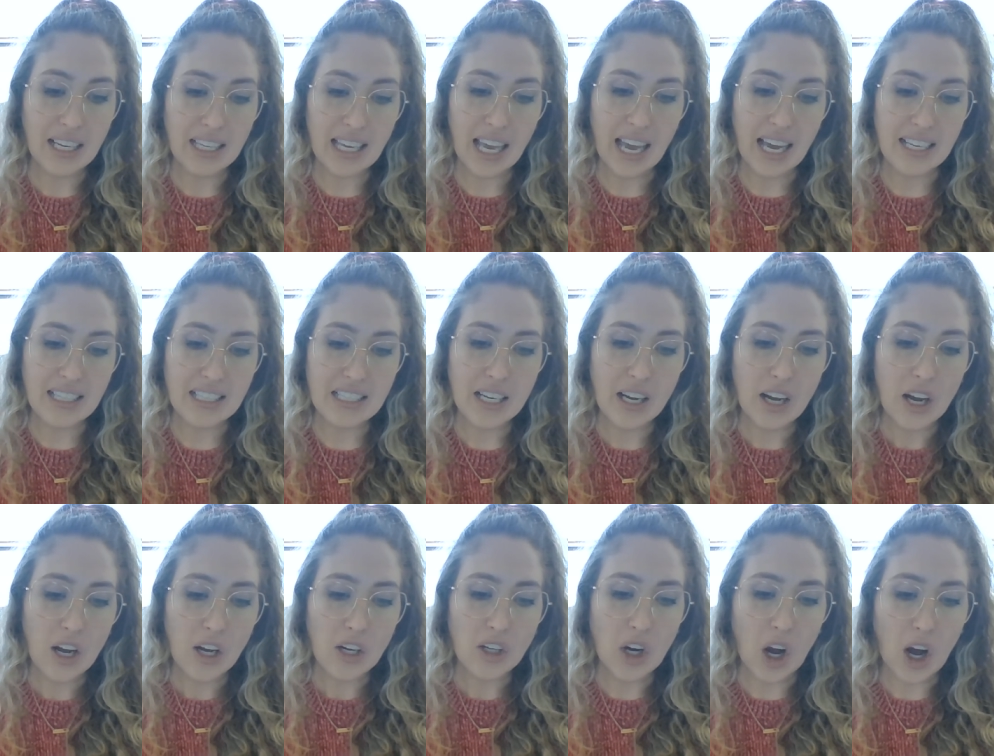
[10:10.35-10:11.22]
yet
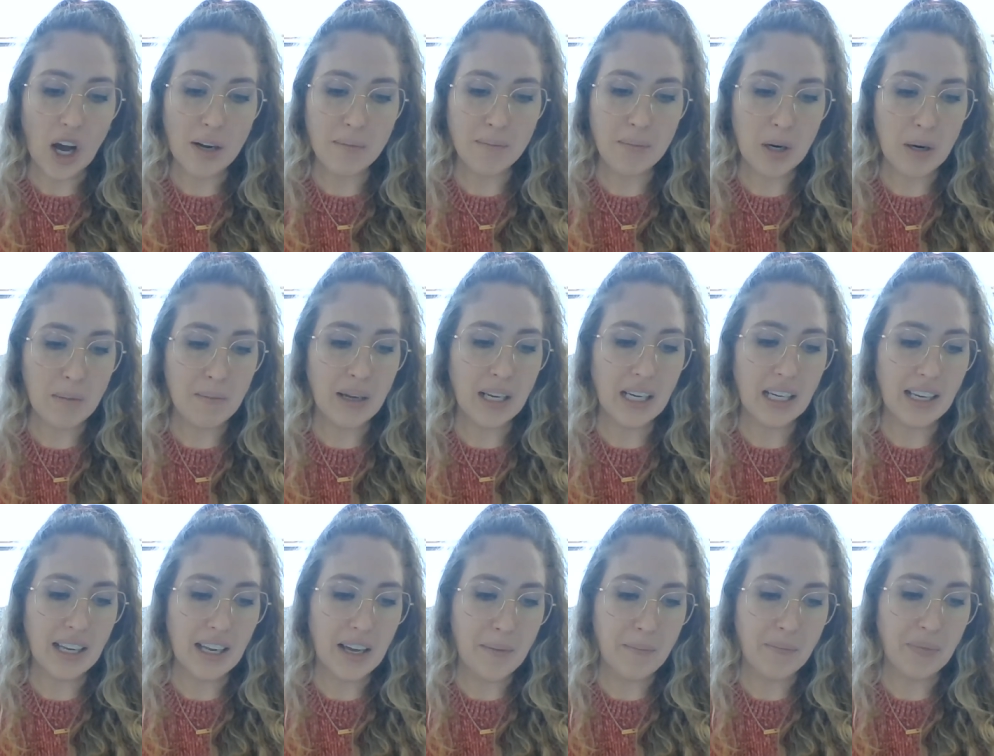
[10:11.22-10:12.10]
God
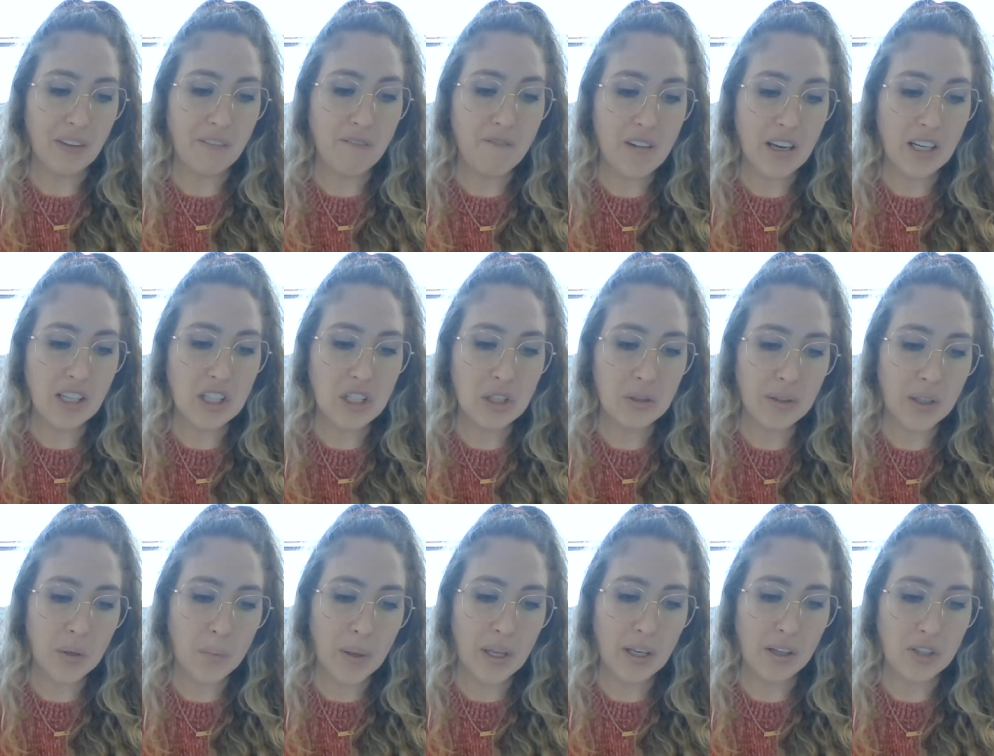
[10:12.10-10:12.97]
permitted him,
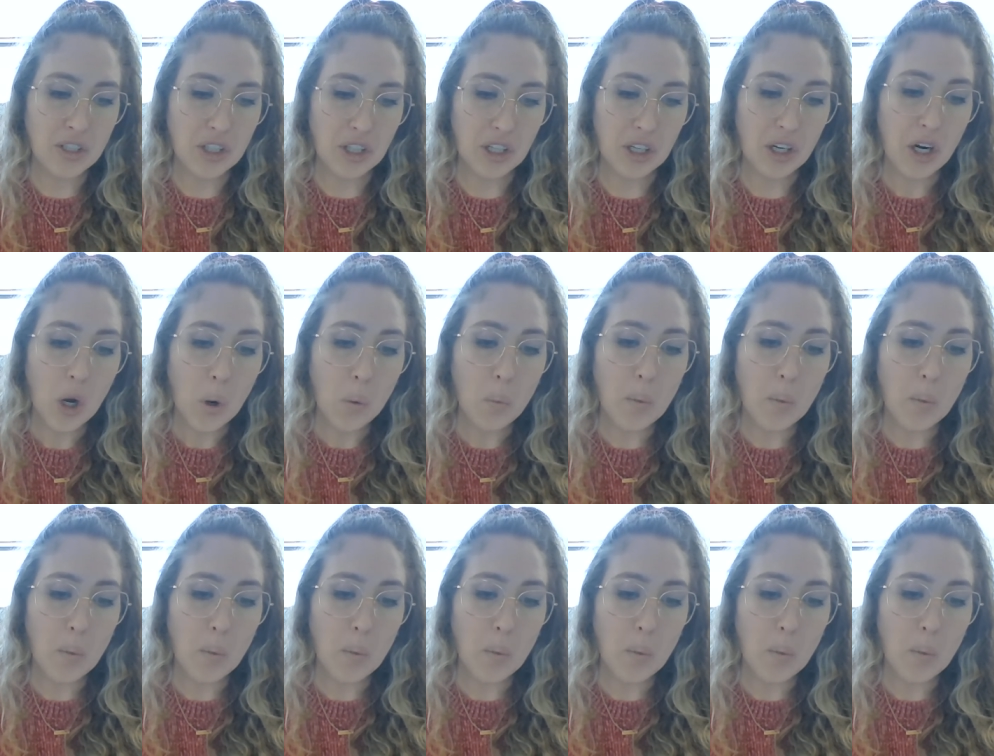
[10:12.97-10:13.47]
victory wield her,